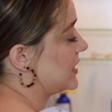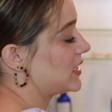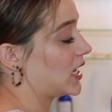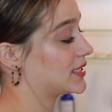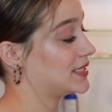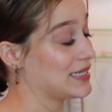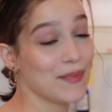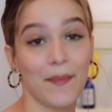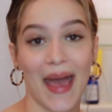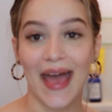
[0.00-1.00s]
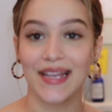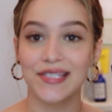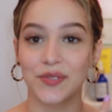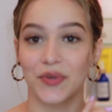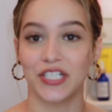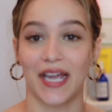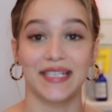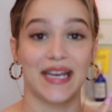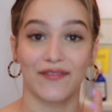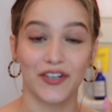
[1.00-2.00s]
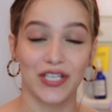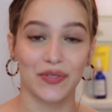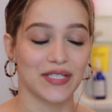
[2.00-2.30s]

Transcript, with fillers: Noxzema pads, which I never use